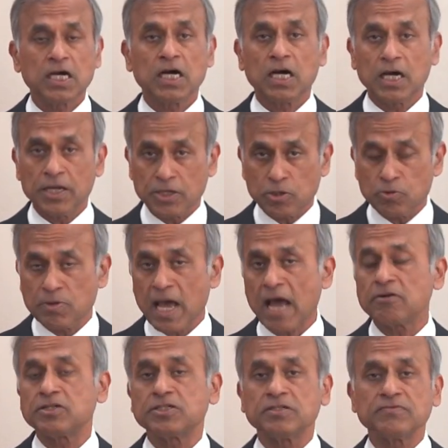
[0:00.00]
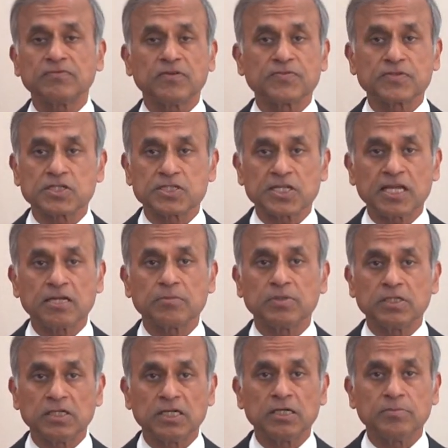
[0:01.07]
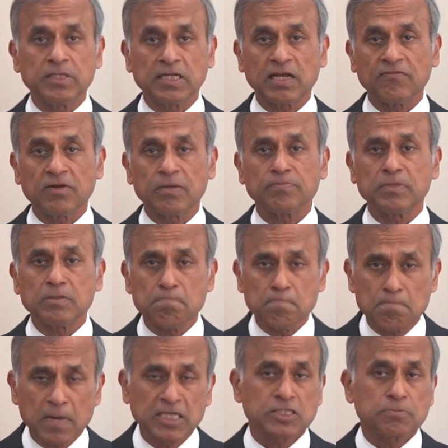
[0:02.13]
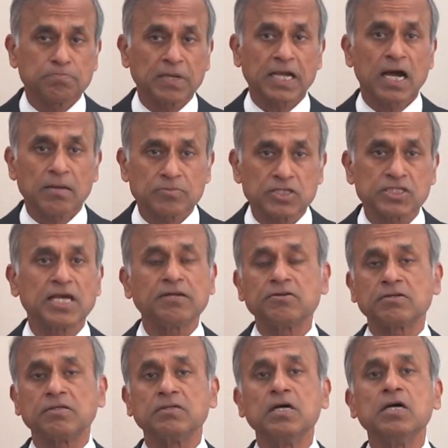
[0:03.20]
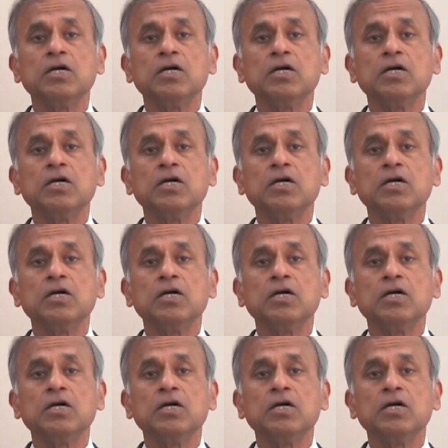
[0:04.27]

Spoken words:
A new narrative of sustainable urban development must become central